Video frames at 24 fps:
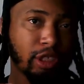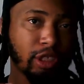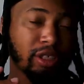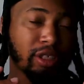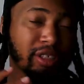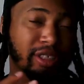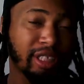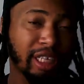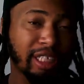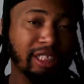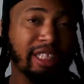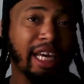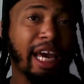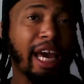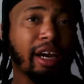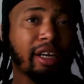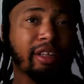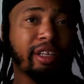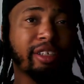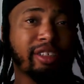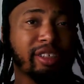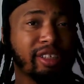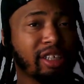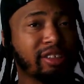this
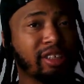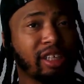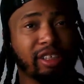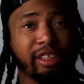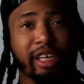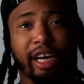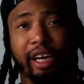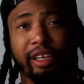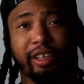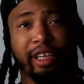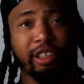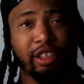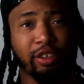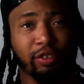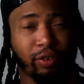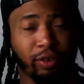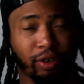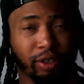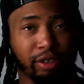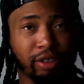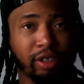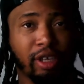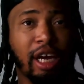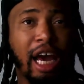calculator does all the calculations for
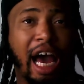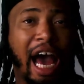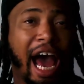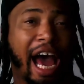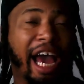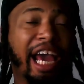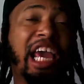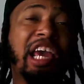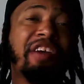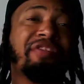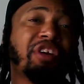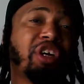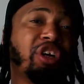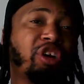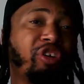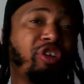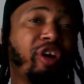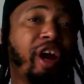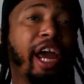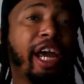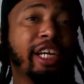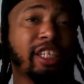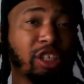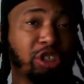you. I even
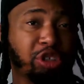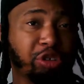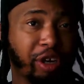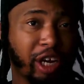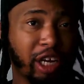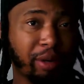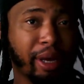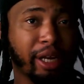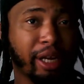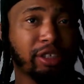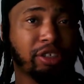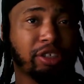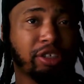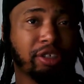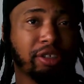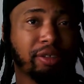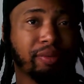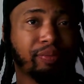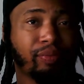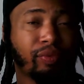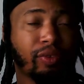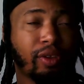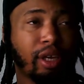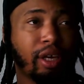created a trade manager
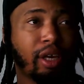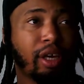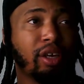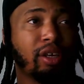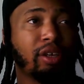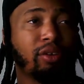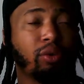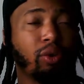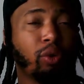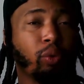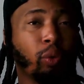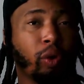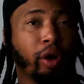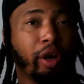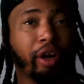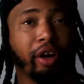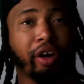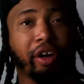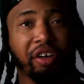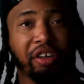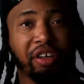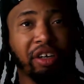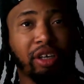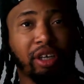
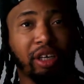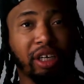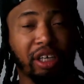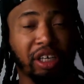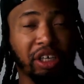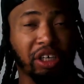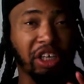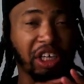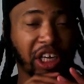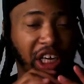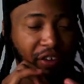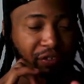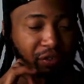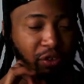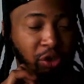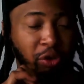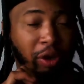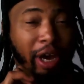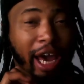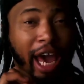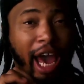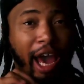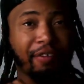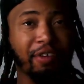where if you
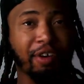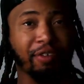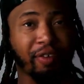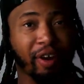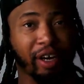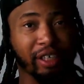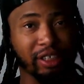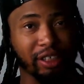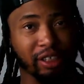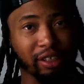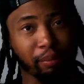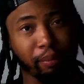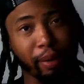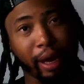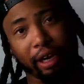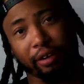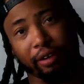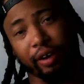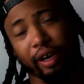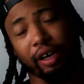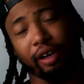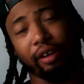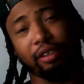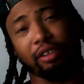have it running in the
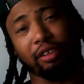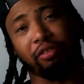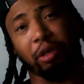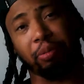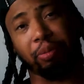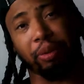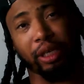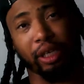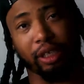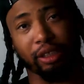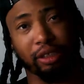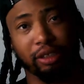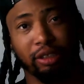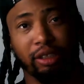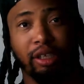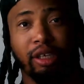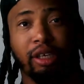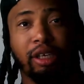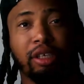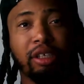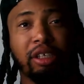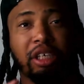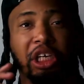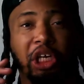background on the VPS,
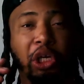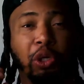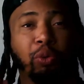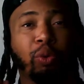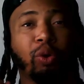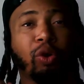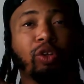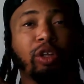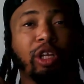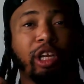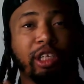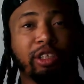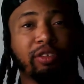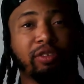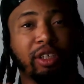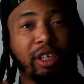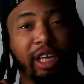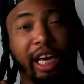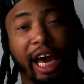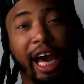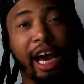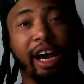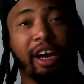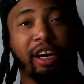it will literally
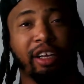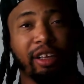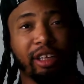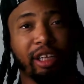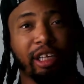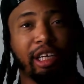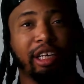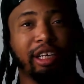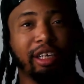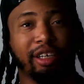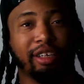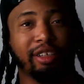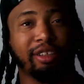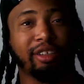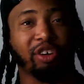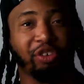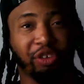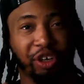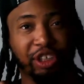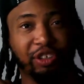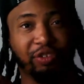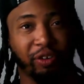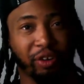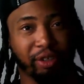calculate the
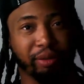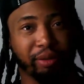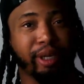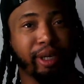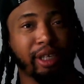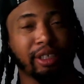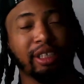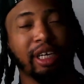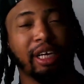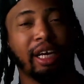risk for you. Because